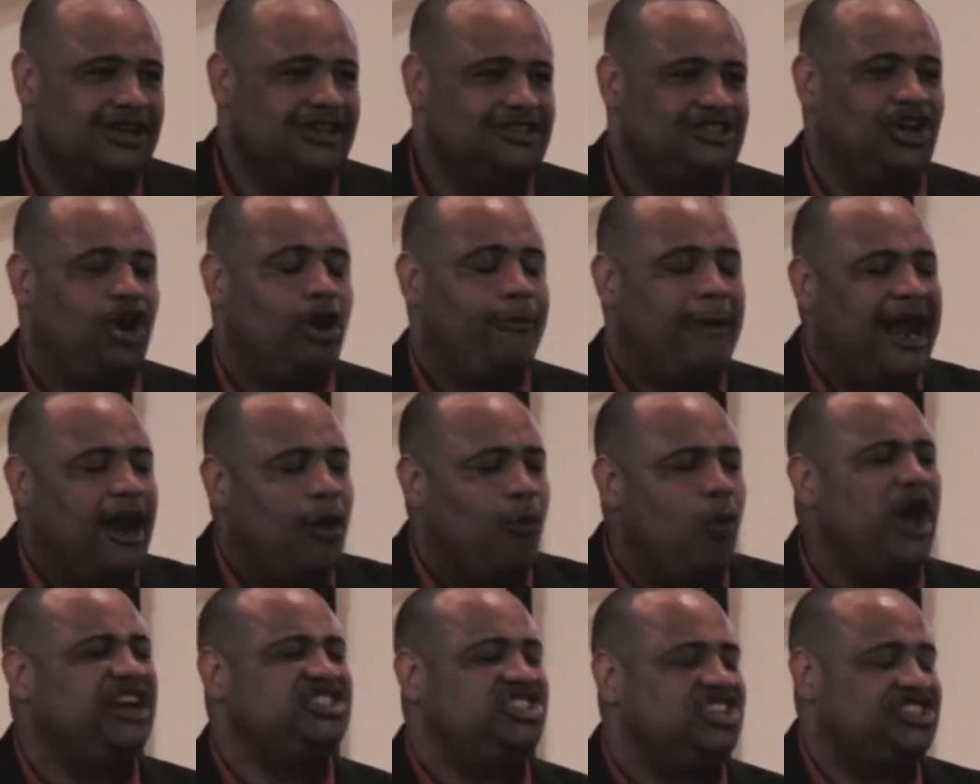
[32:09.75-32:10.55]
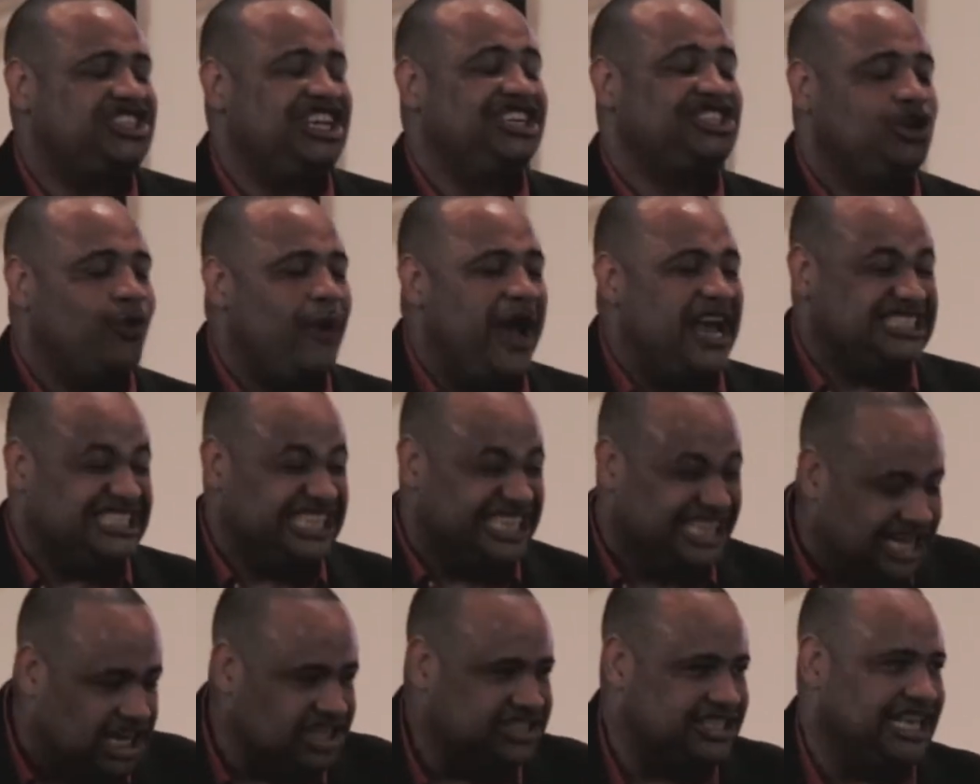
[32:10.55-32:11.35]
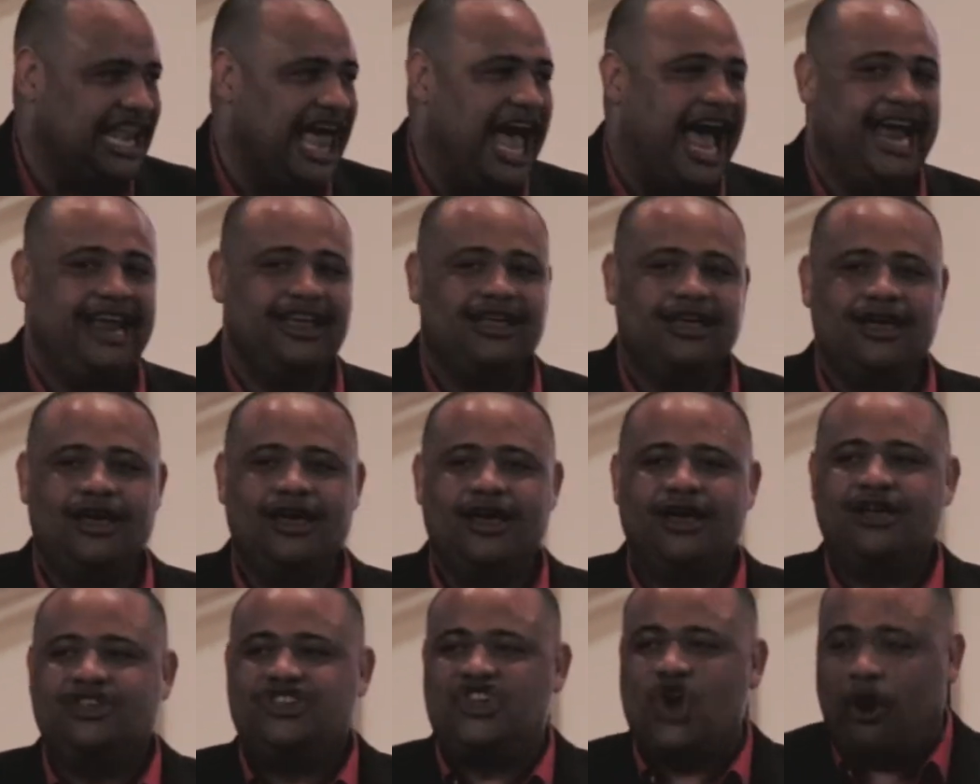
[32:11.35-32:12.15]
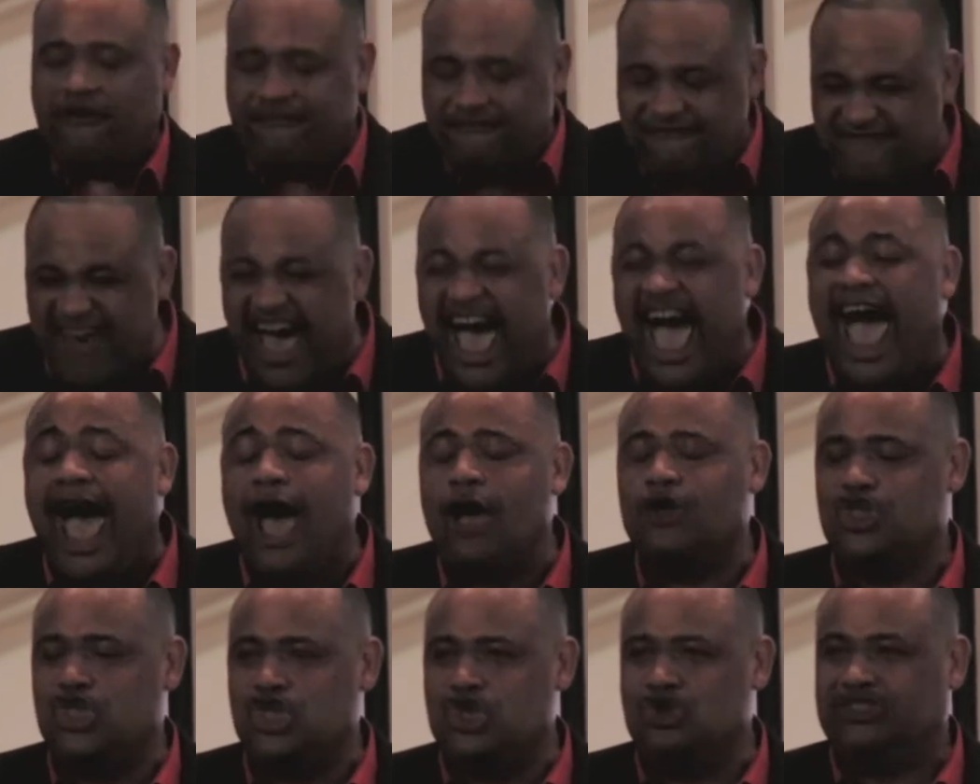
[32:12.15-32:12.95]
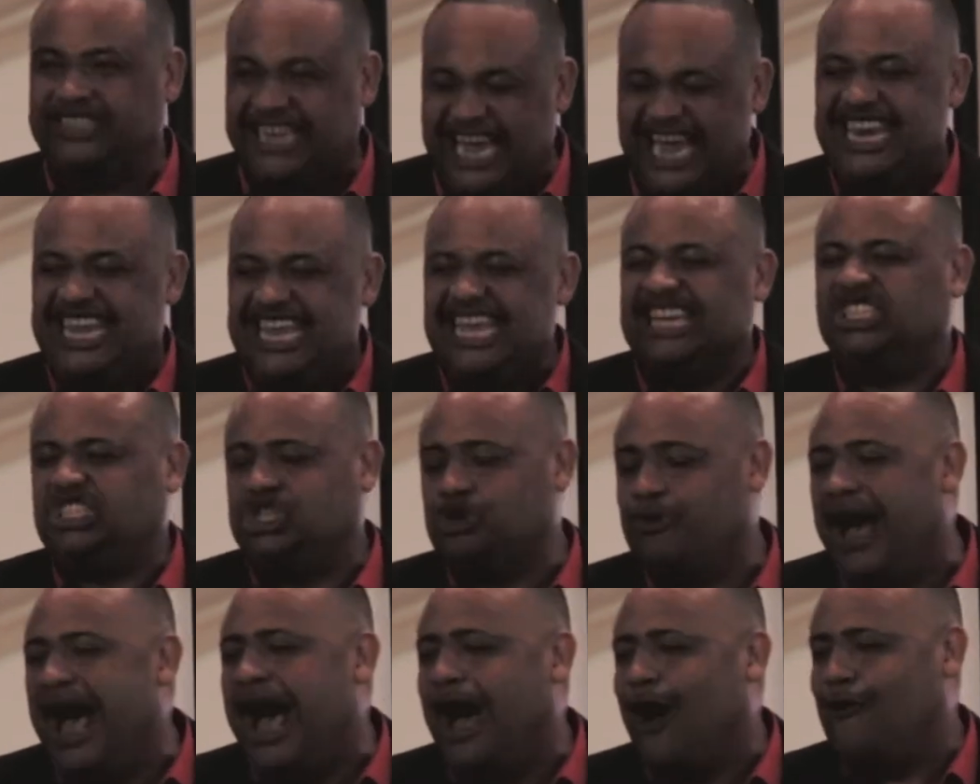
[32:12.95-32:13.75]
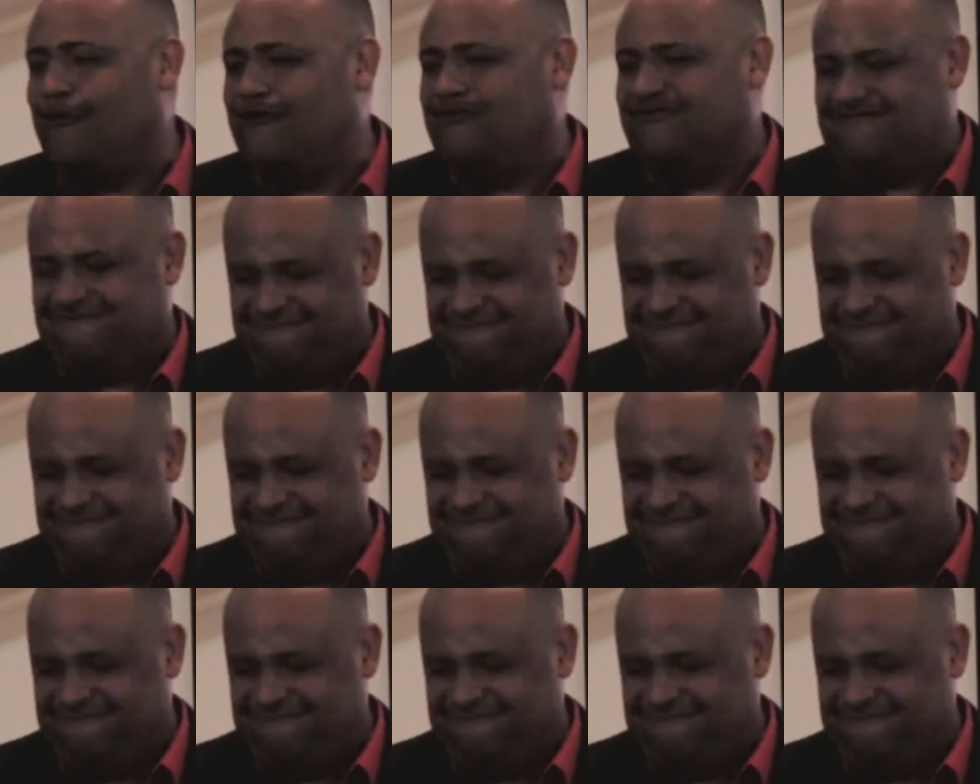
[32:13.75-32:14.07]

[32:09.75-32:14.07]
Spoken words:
So no matter what your situation looks like, your values can get you out.